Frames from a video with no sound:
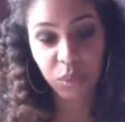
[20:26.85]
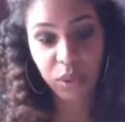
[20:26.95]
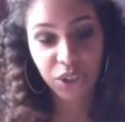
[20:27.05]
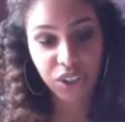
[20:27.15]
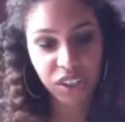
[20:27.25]

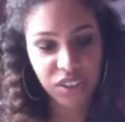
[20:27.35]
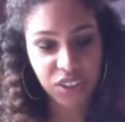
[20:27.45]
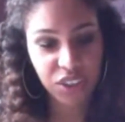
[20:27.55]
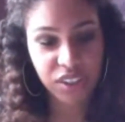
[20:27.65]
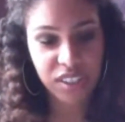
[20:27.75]
Will heard
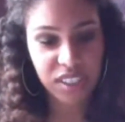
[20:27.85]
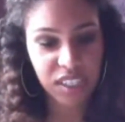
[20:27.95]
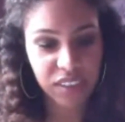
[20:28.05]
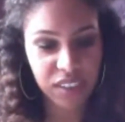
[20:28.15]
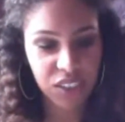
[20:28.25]

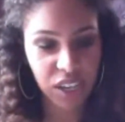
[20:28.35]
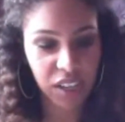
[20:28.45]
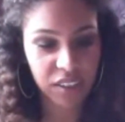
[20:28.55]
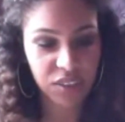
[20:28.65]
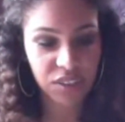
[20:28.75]
uncertainty in the
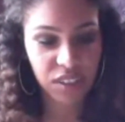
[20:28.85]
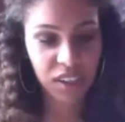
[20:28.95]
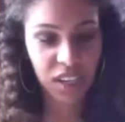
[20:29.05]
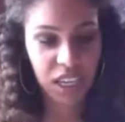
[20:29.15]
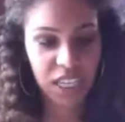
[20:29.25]
challenge.
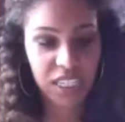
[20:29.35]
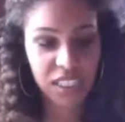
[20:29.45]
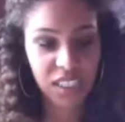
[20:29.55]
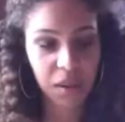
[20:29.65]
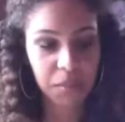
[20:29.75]

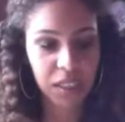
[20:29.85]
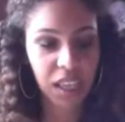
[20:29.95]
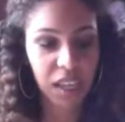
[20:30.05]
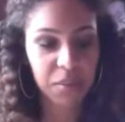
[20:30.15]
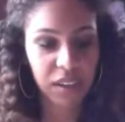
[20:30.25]
He stopped
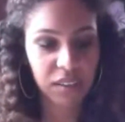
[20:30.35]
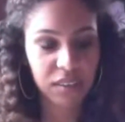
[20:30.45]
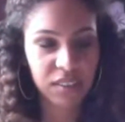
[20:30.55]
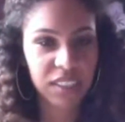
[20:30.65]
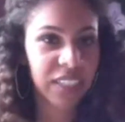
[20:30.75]

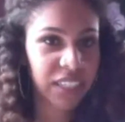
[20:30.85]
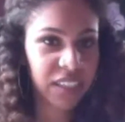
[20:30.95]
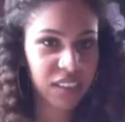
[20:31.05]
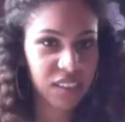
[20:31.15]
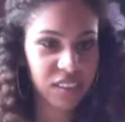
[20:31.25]
climbing.
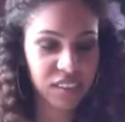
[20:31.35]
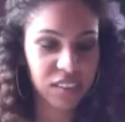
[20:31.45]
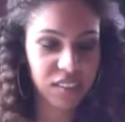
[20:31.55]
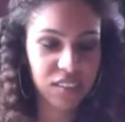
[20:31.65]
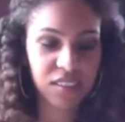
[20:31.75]
He
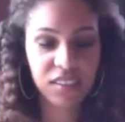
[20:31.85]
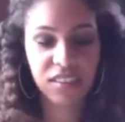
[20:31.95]
listened.